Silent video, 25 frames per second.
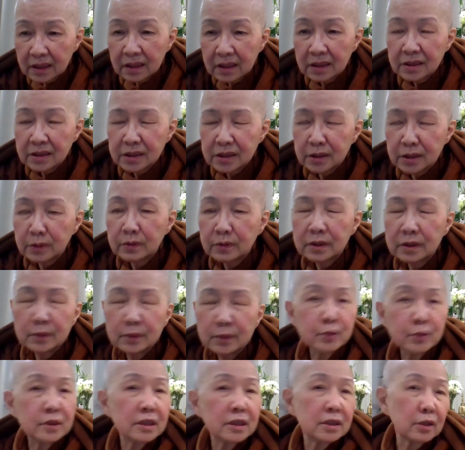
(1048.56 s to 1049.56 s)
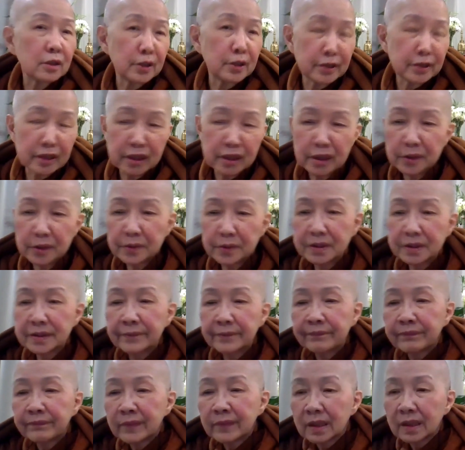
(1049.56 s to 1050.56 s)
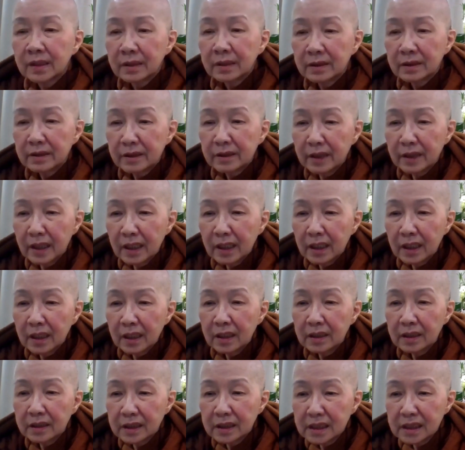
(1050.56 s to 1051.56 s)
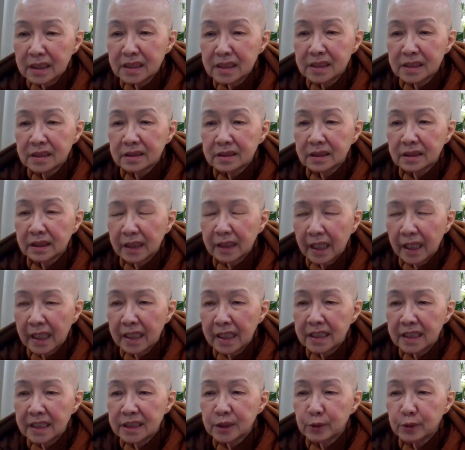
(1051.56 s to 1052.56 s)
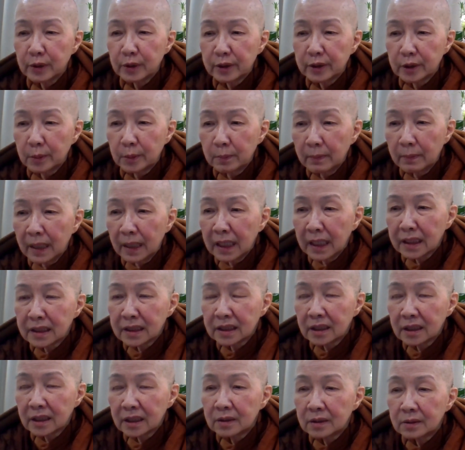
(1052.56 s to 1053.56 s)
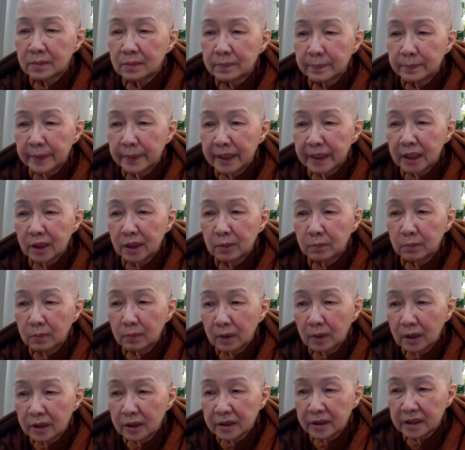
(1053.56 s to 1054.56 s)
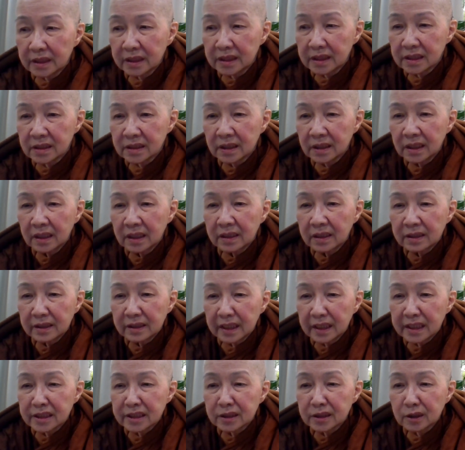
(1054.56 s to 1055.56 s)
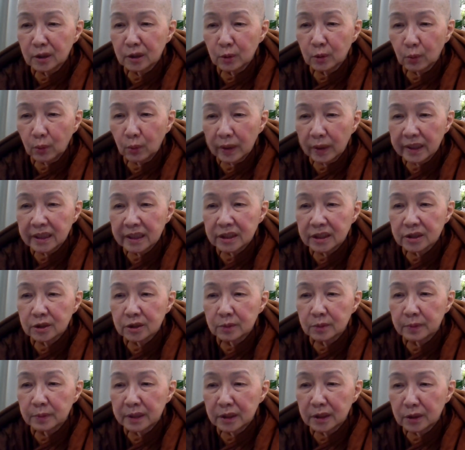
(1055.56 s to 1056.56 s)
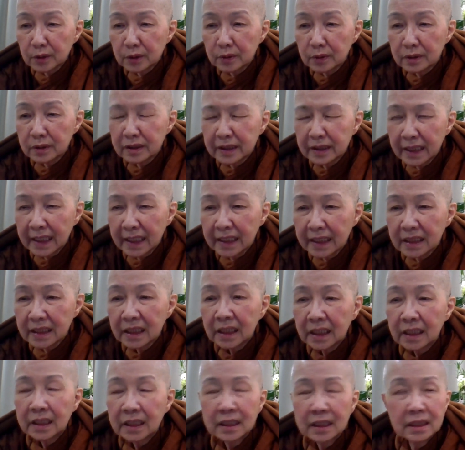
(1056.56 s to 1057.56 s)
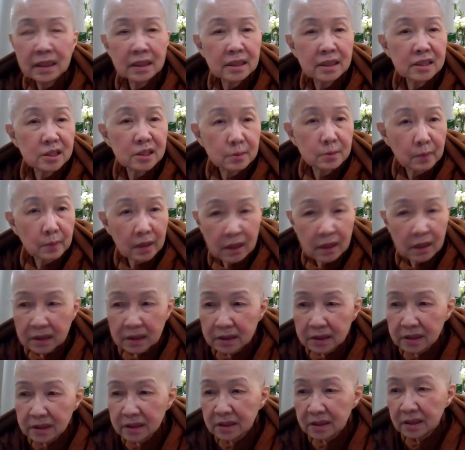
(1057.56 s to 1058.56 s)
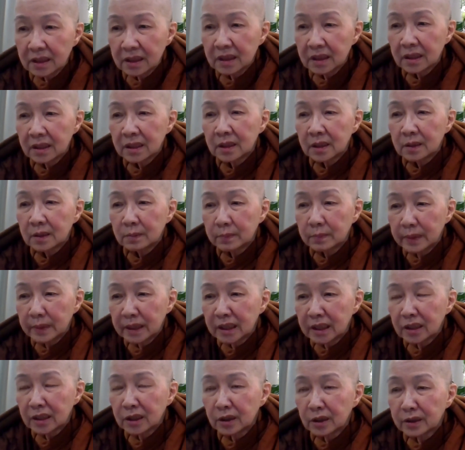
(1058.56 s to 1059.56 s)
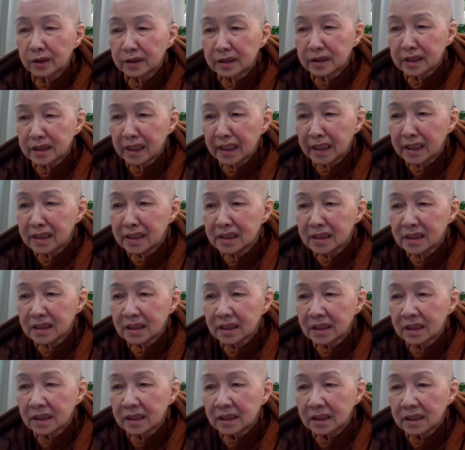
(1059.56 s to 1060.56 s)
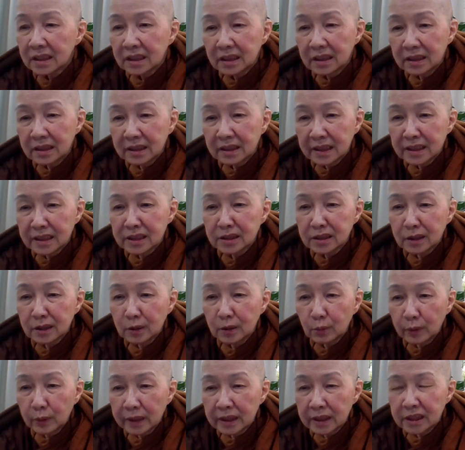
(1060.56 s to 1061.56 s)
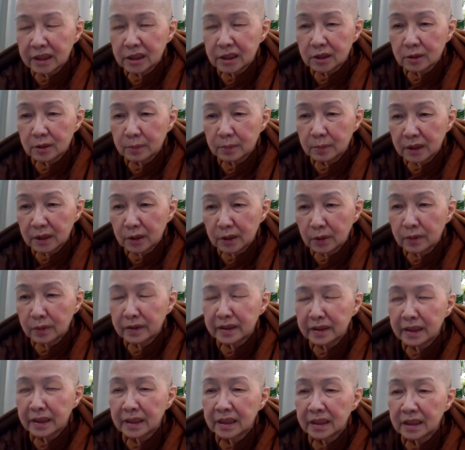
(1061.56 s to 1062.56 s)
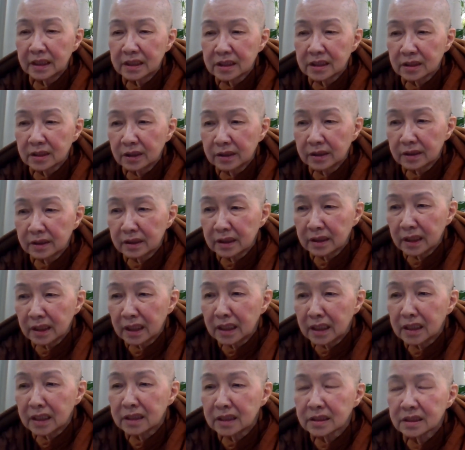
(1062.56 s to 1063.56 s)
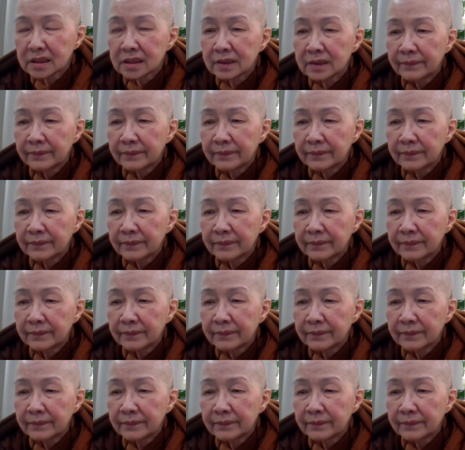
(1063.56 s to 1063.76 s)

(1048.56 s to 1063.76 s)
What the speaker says: So the Buddha continues. There is the case where a monk, being modest, does not want it to be known that he is modest. Being content, he does not want it to be known that he is content.